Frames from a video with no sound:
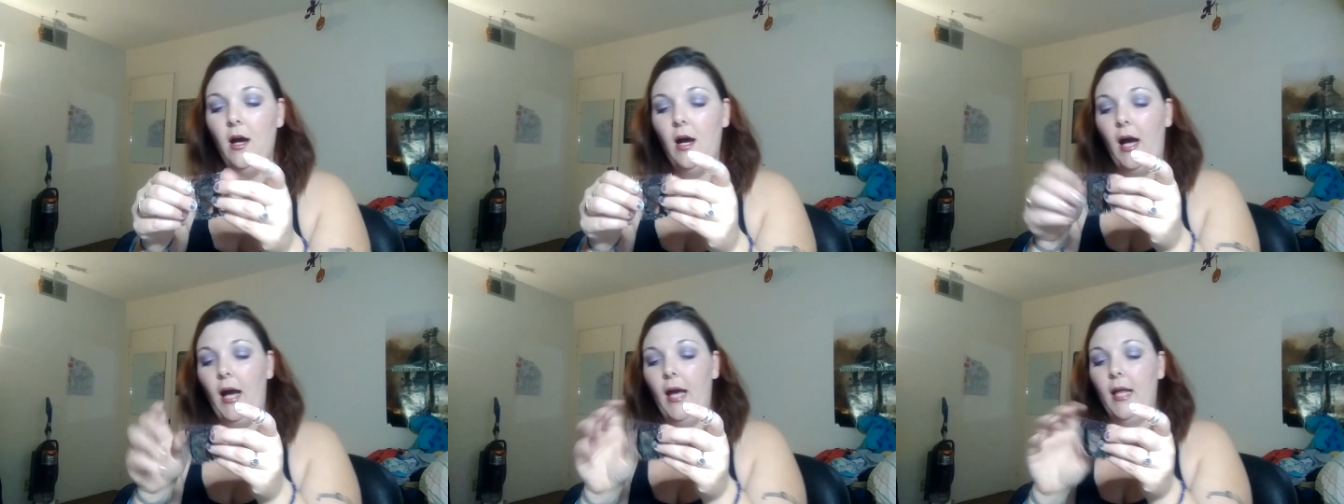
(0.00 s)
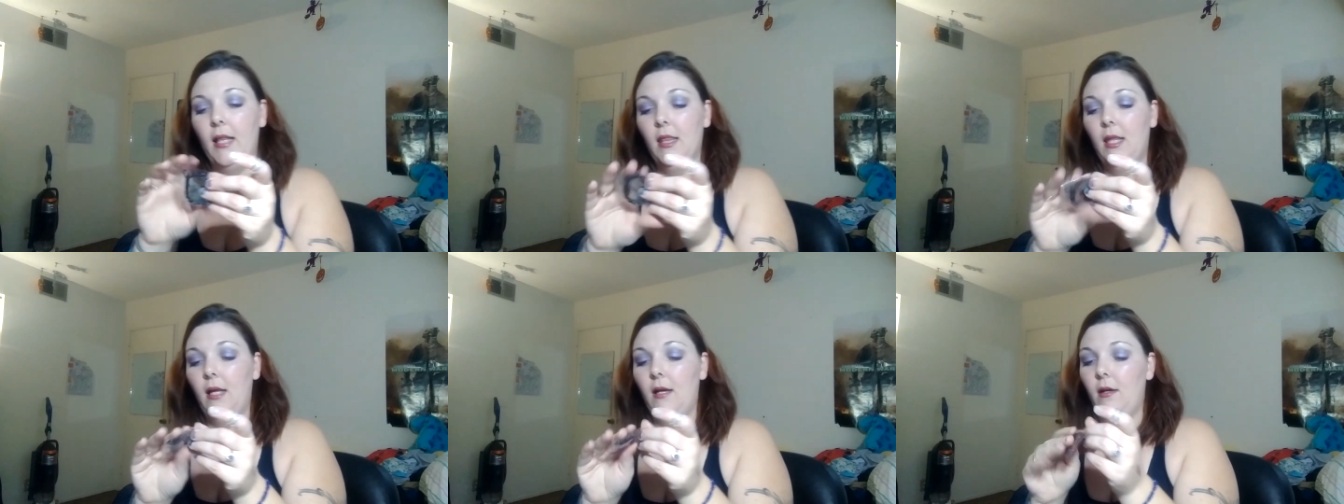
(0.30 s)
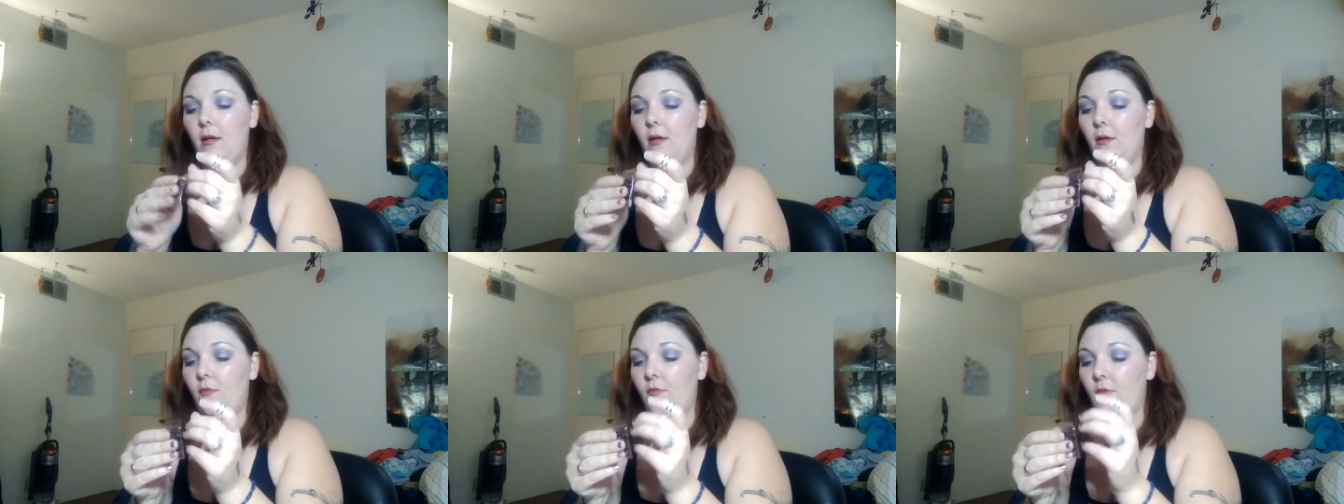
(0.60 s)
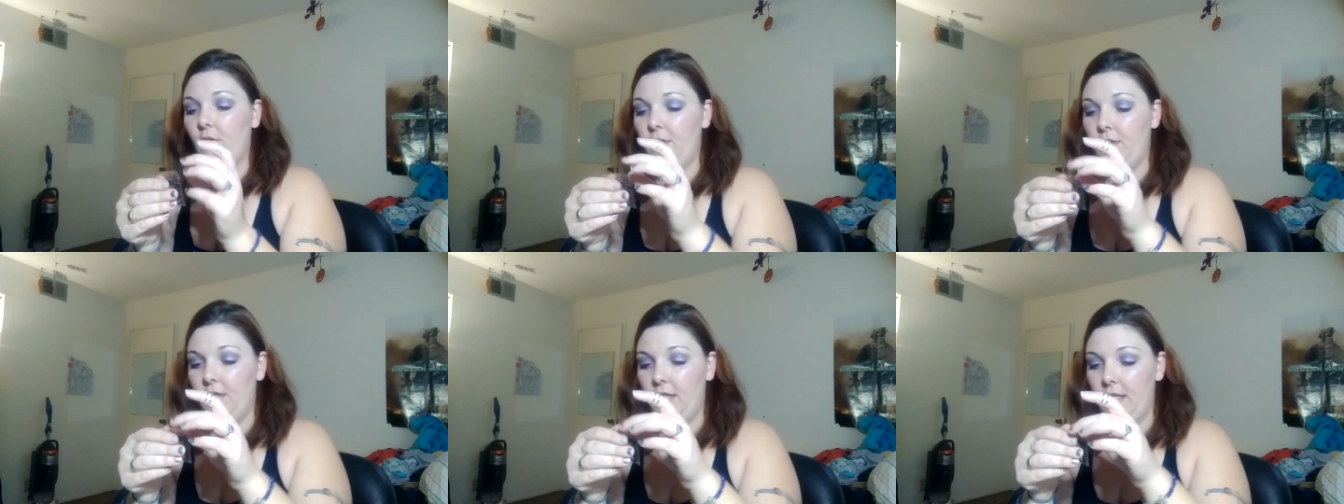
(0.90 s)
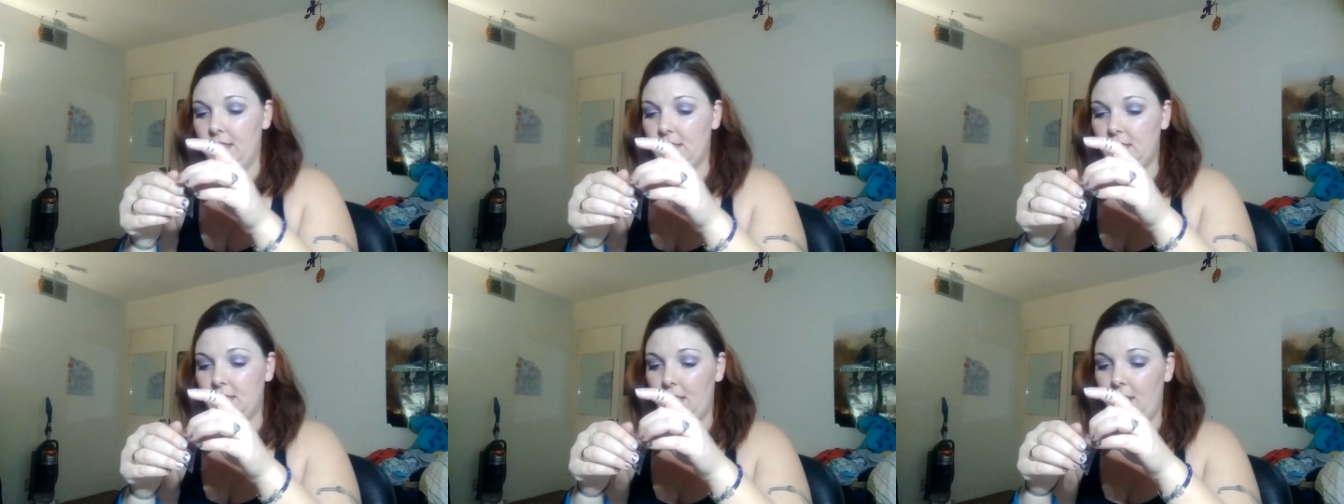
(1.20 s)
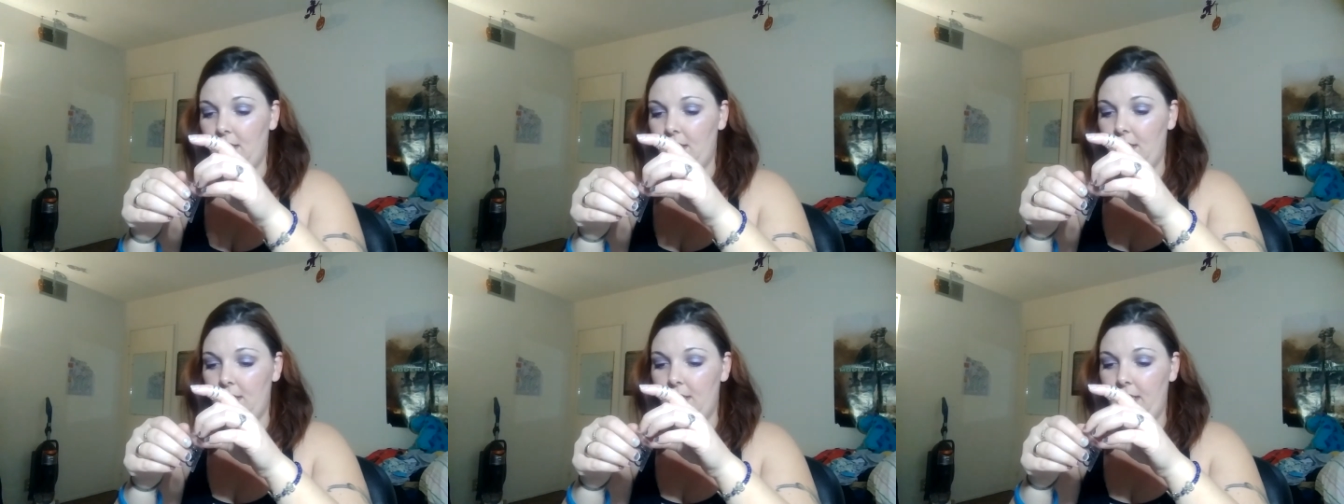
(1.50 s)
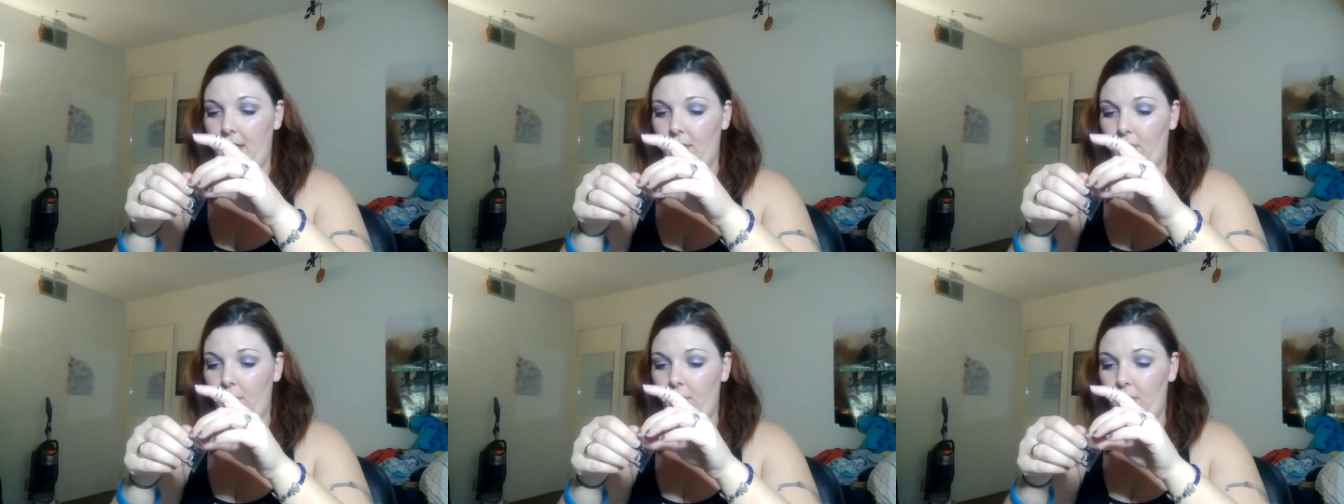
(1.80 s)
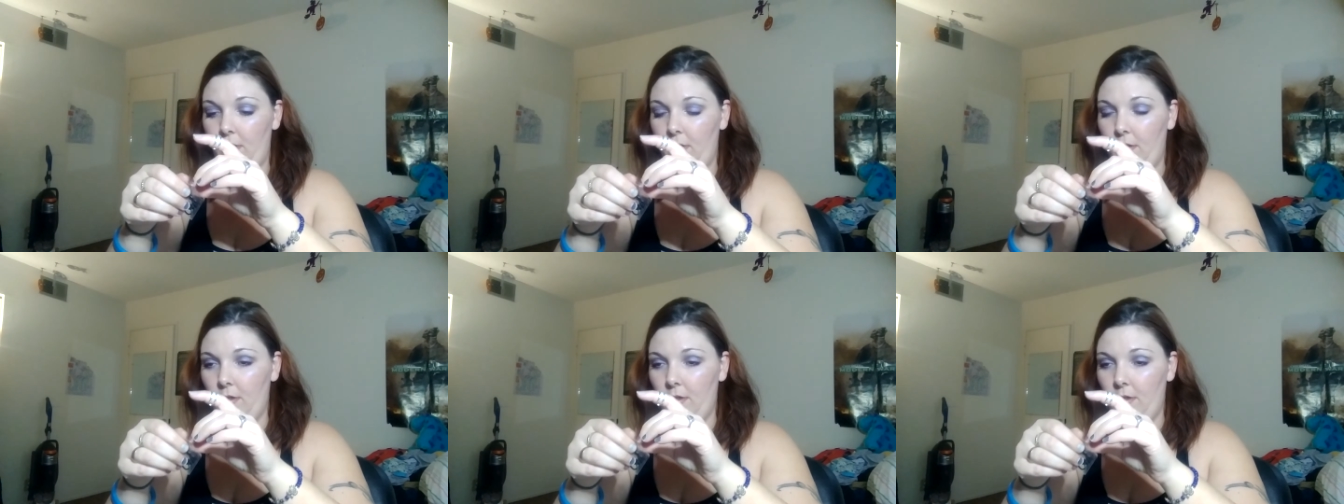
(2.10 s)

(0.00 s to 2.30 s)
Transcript: I love this. Now,